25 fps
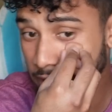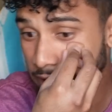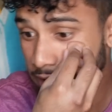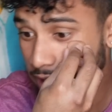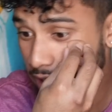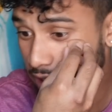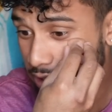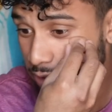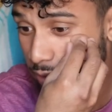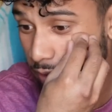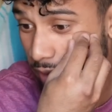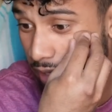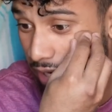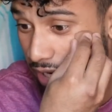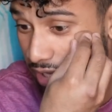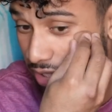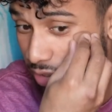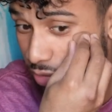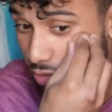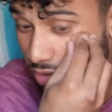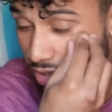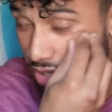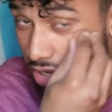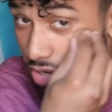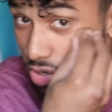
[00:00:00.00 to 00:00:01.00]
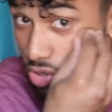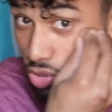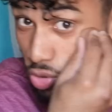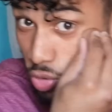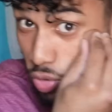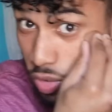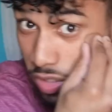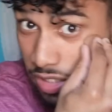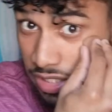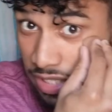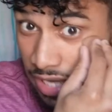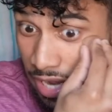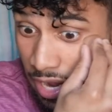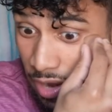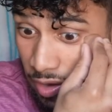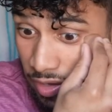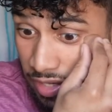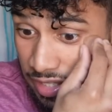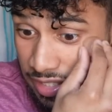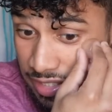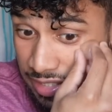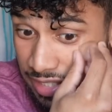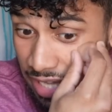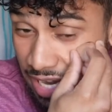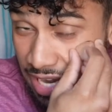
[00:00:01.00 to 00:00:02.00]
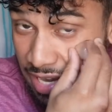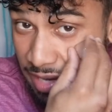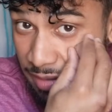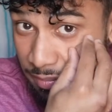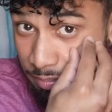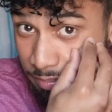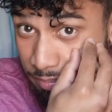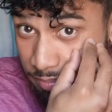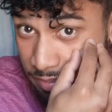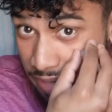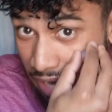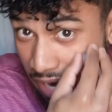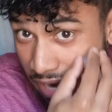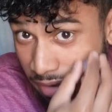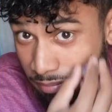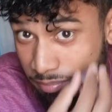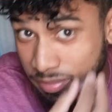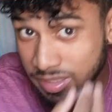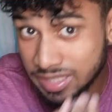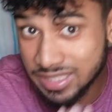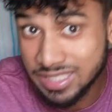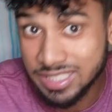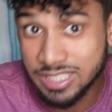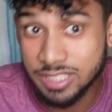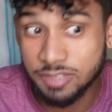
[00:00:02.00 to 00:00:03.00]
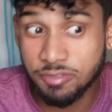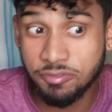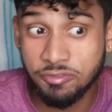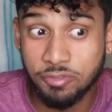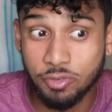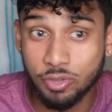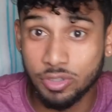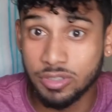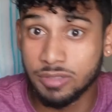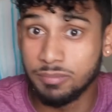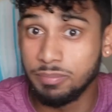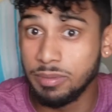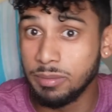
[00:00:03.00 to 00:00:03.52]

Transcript: That's why like you can go Google now like di- diabetes foot.